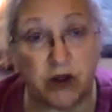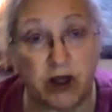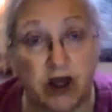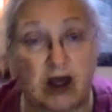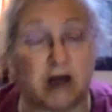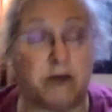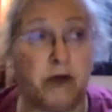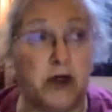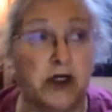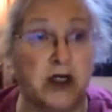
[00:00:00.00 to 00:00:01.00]
and
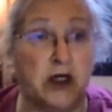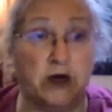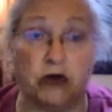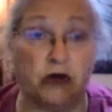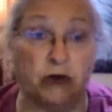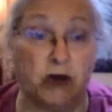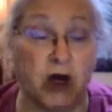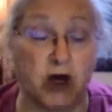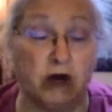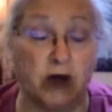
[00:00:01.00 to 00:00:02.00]
put it in there, you know,
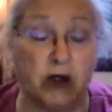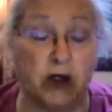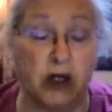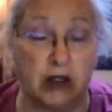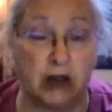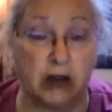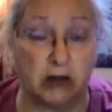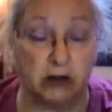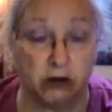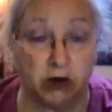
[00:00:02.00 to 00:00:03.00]
not cooked, in
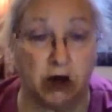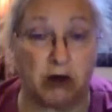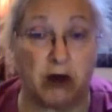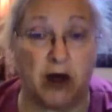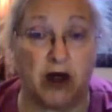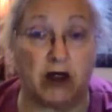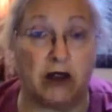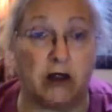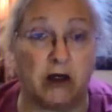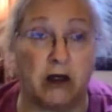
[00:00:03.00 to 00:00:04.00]
the crock pot.
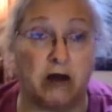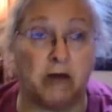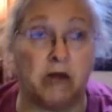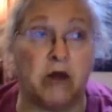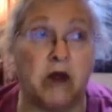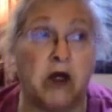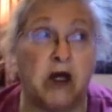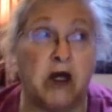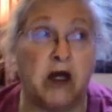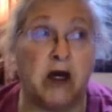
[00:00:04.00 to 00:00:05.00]
You
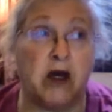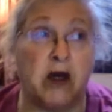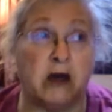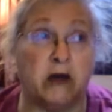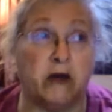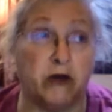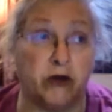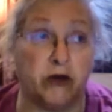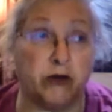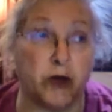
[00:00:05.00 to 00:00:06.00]
know,
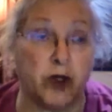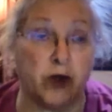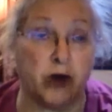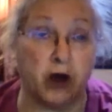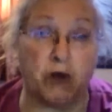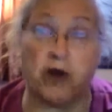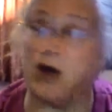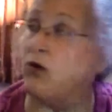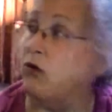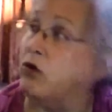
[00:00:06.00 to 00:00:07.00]
first you spray the crock
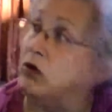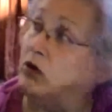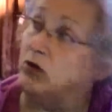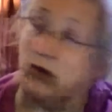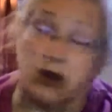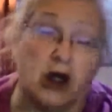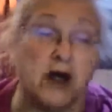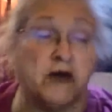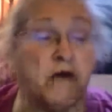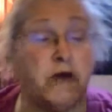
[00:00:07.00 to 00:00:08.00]
pot, or you can use a
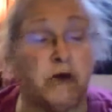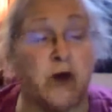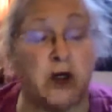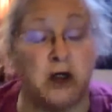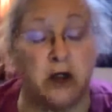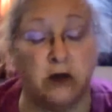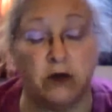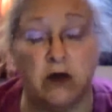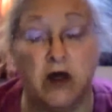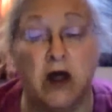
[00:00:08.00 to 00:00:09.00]
liner if you wanted
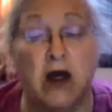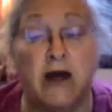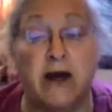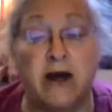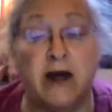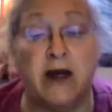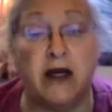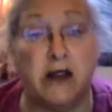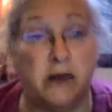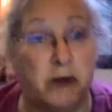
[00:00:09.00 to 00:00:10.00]
to. And then I
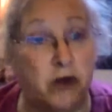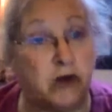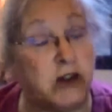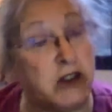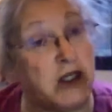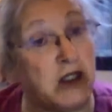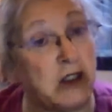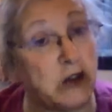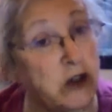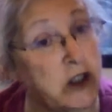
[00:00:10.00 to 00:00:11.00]
laid the boneless,
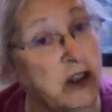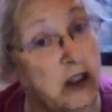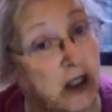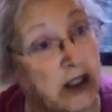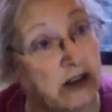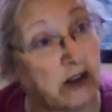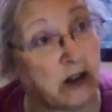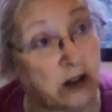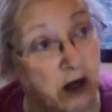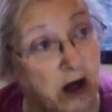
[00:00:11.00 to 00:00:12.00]
skinless chicken thighs
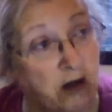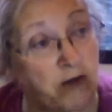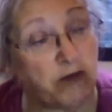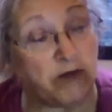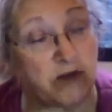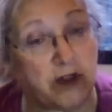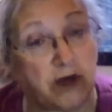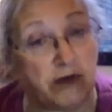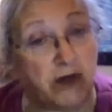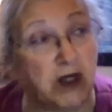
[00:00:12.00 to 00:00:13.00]
on top of the
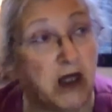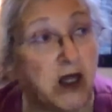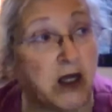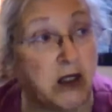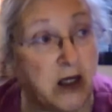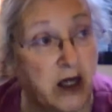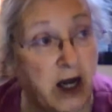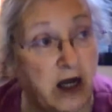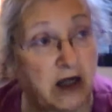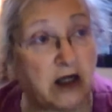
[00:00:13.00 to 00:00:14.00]
stuffing. And then
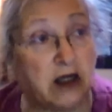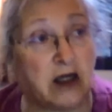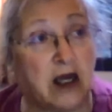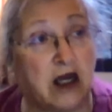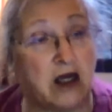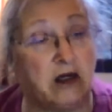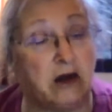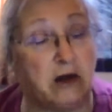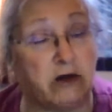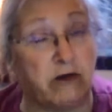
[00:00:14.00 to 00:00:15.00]
add a can
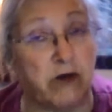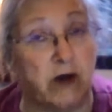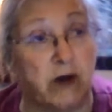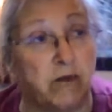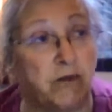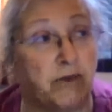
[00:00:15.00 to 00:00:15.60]
of,